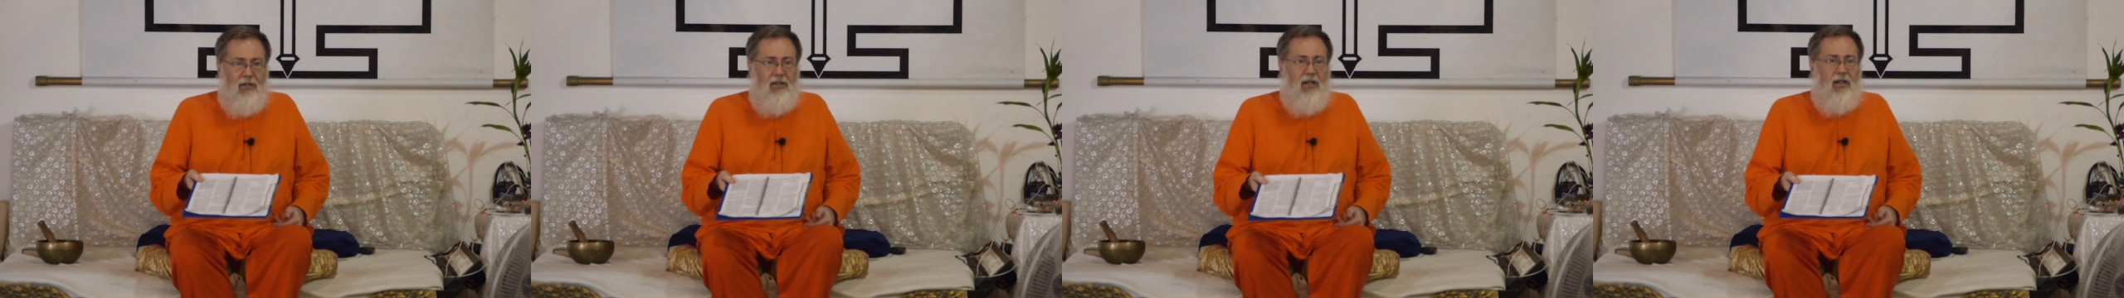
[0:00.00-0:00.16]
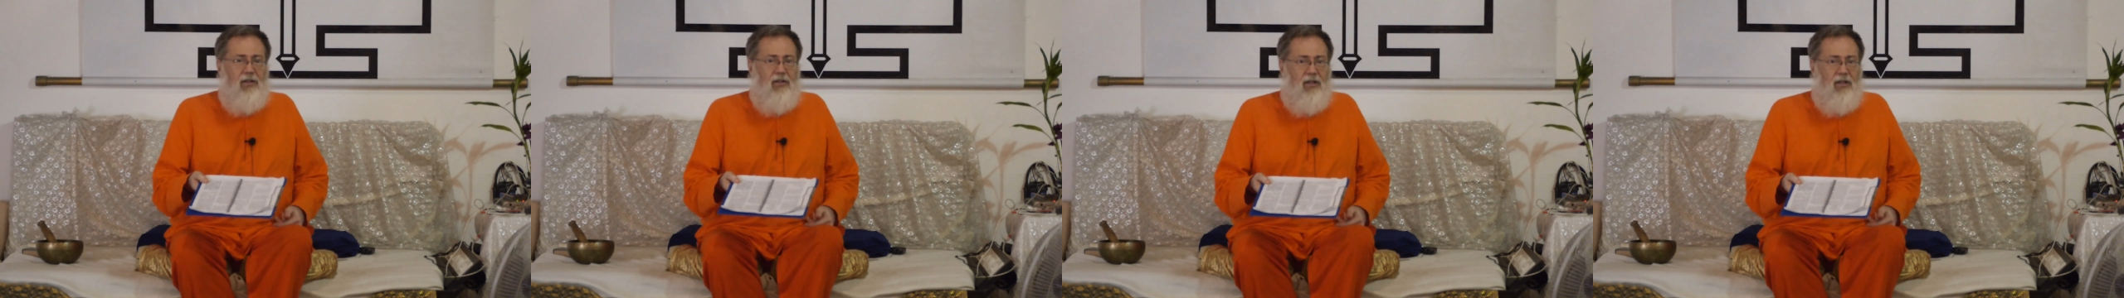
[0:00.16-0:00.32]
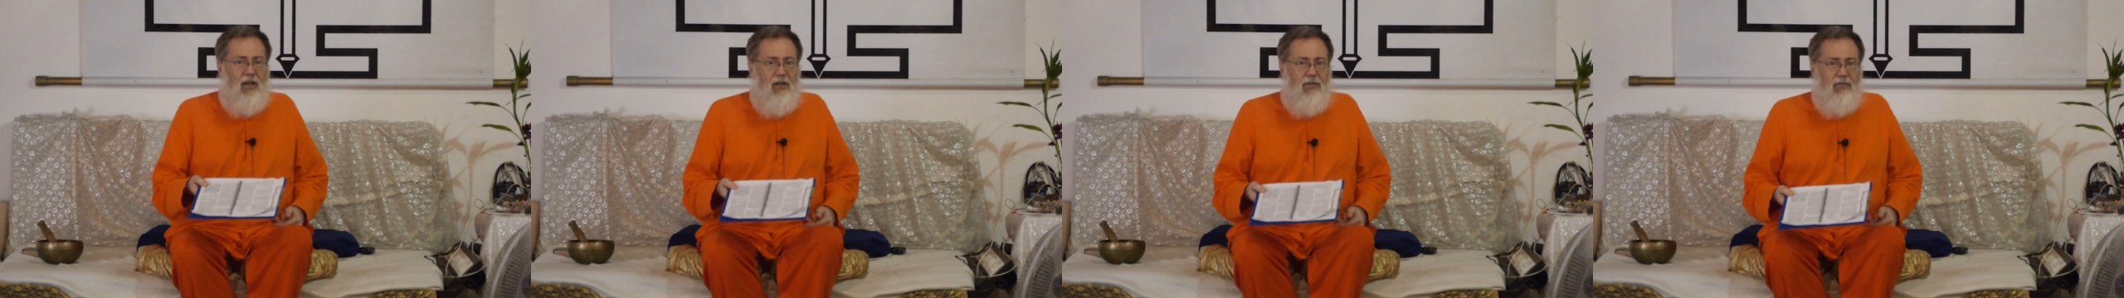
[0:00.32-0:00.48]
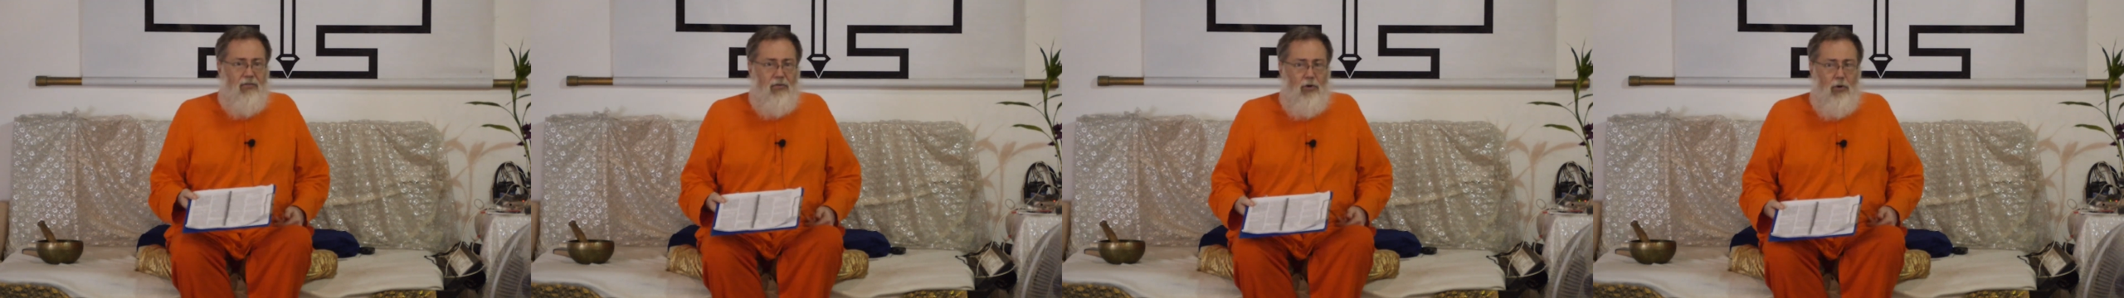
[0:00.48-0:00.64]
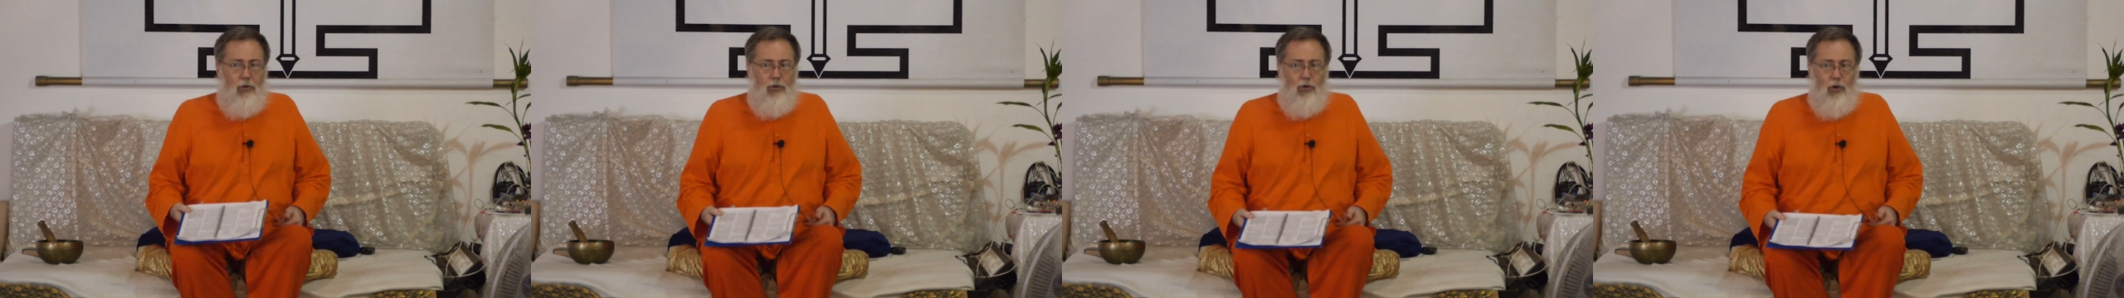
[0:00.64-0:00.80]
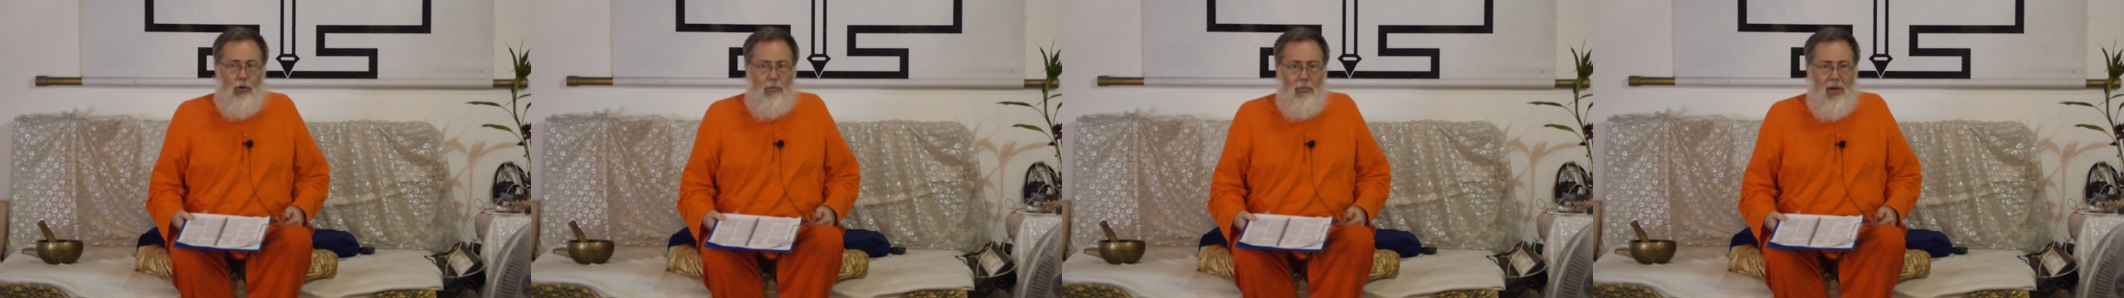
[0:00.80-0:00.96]
and then they
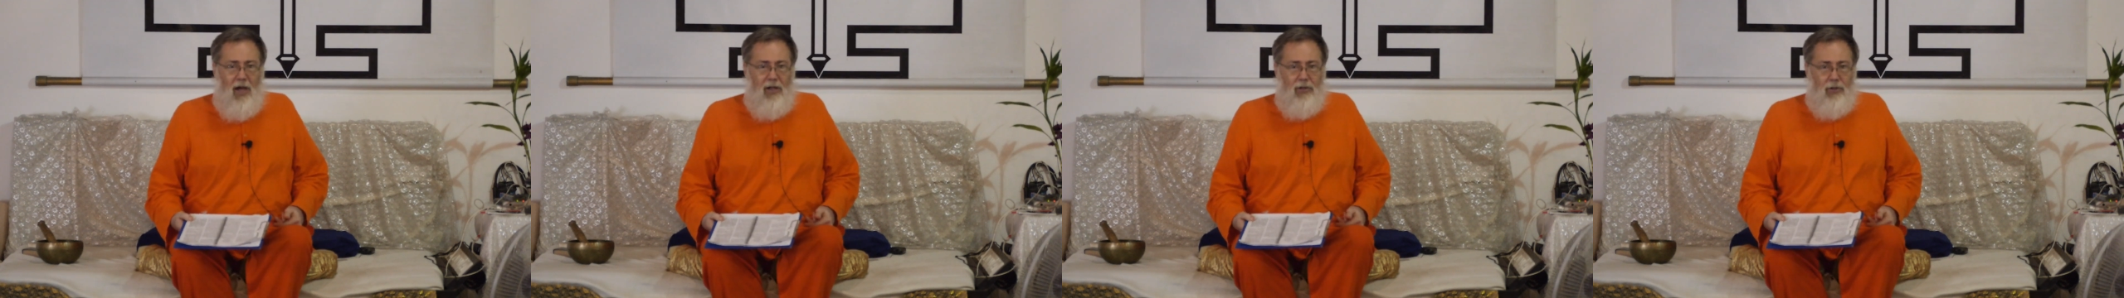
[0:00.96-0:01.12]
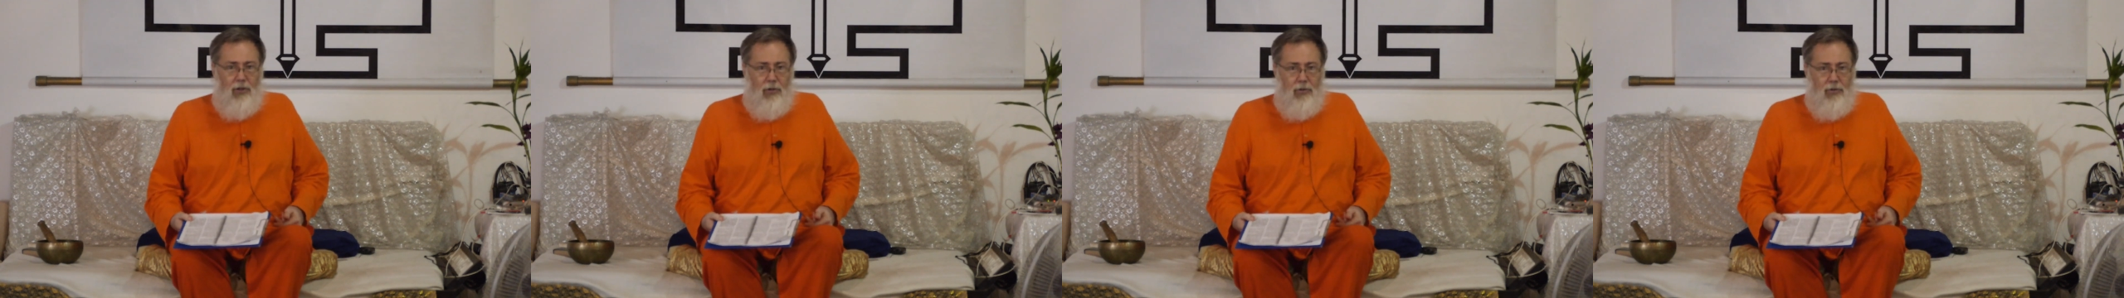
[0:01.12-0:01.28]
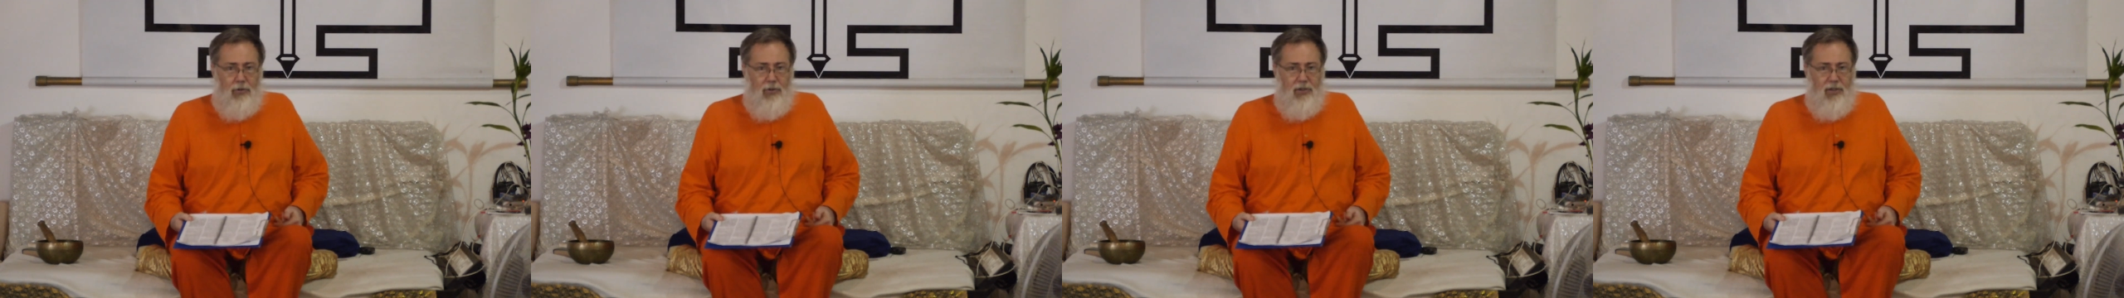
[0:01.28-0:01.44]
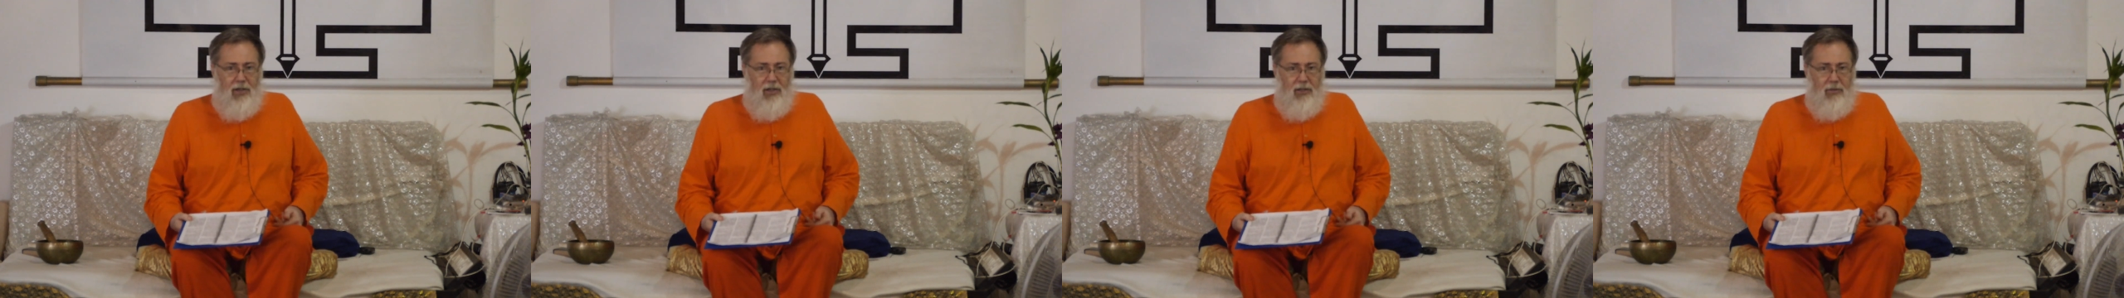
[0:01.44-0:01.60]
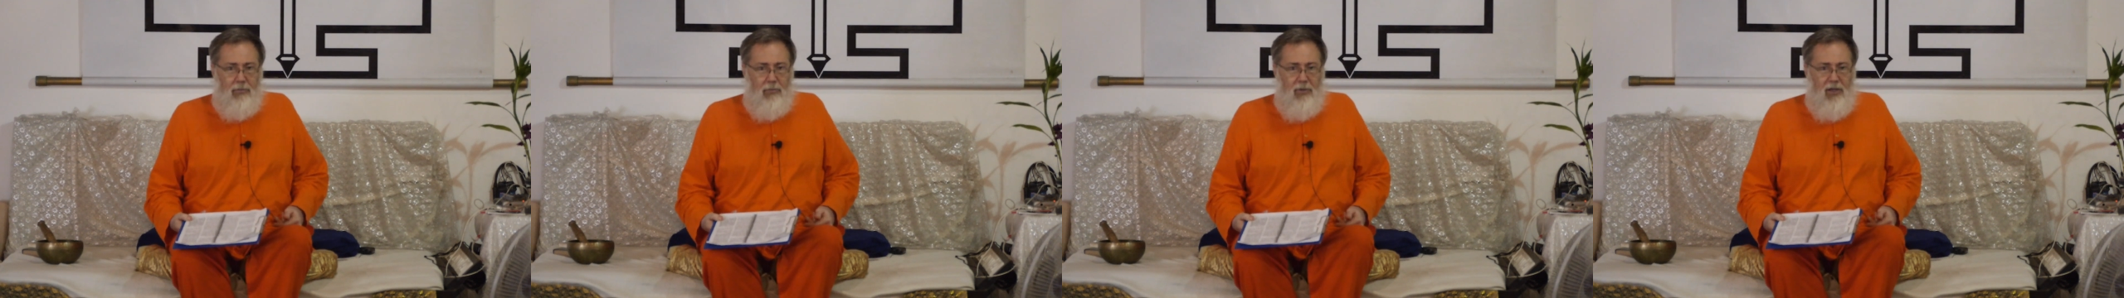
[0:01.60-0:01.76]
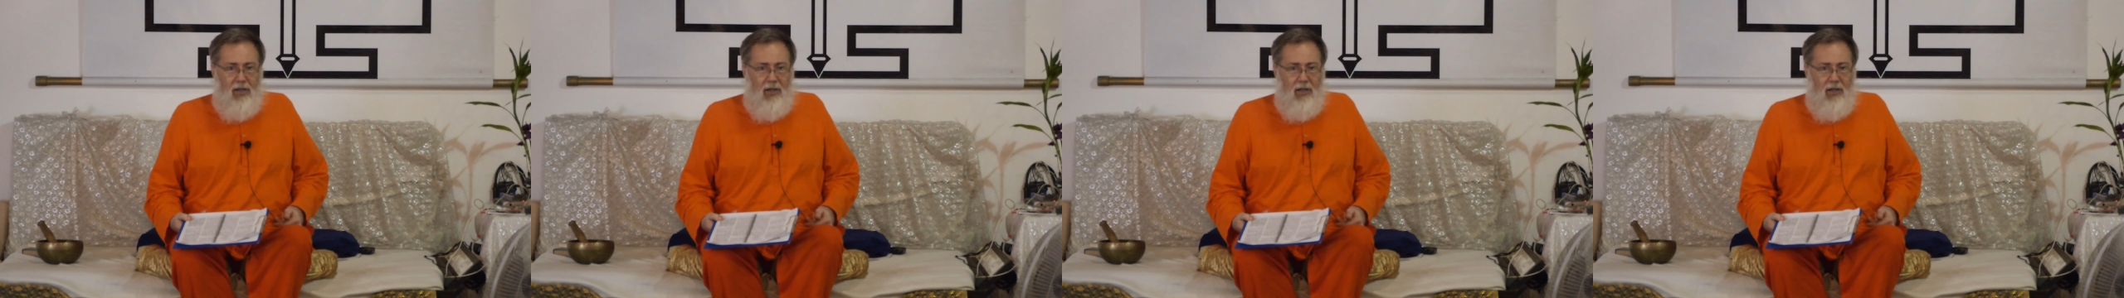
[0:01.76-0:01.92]
throw tomatoes
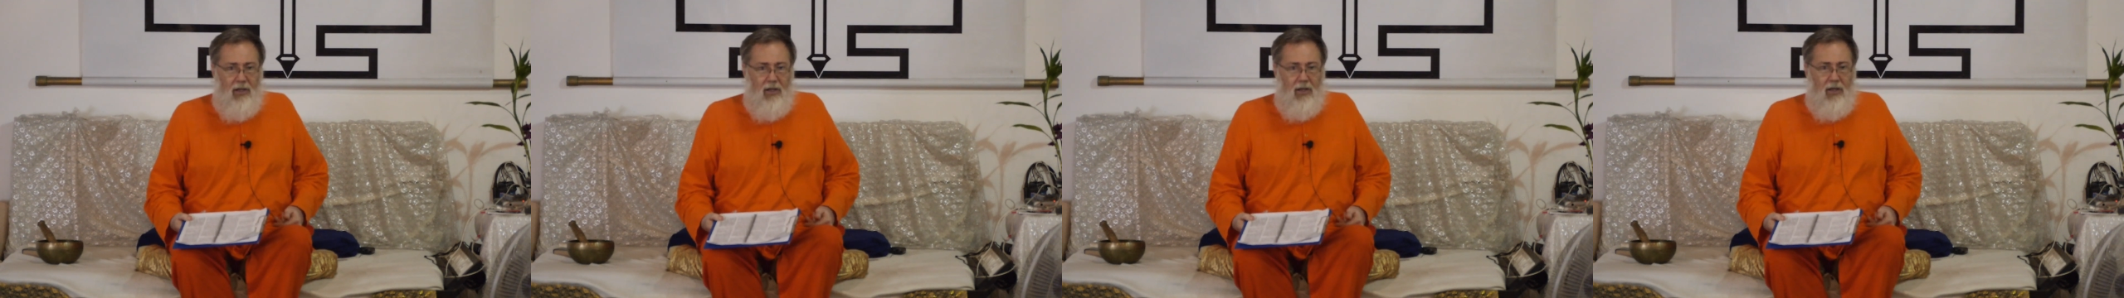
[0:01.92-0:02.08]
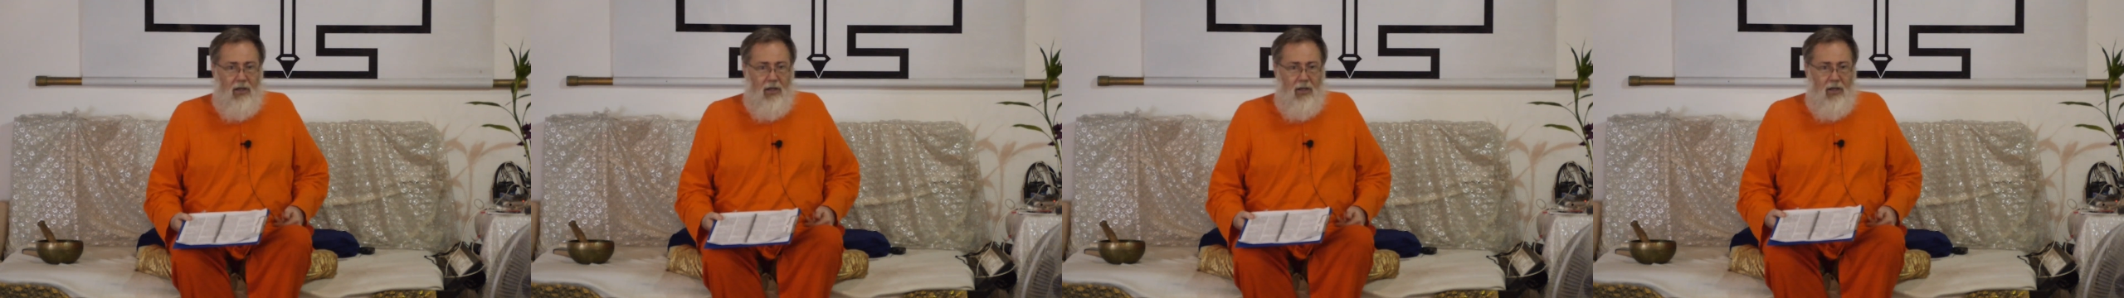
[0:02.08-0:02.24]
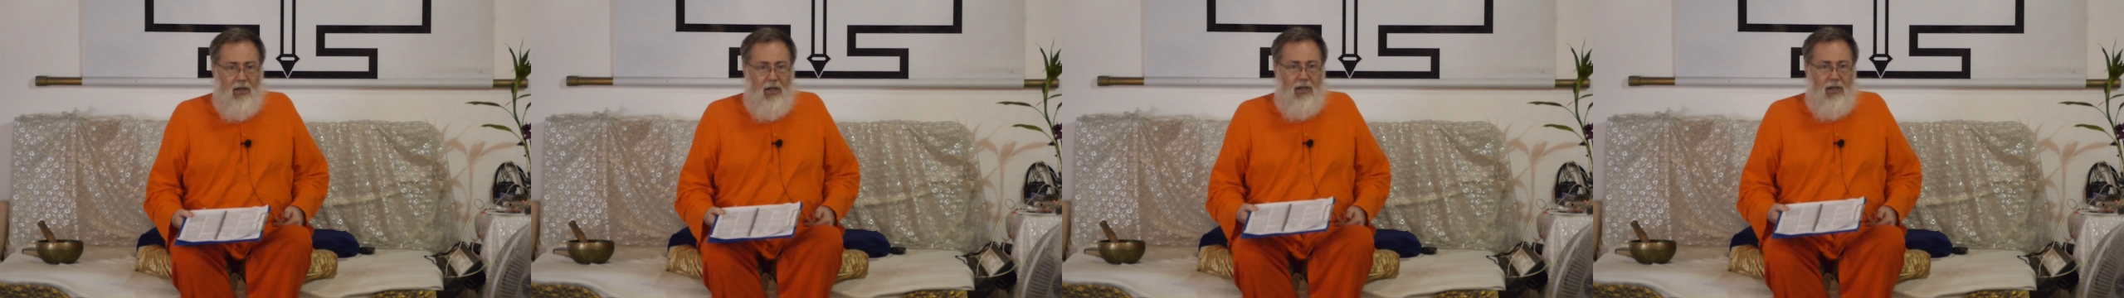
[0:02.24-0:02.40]
at me,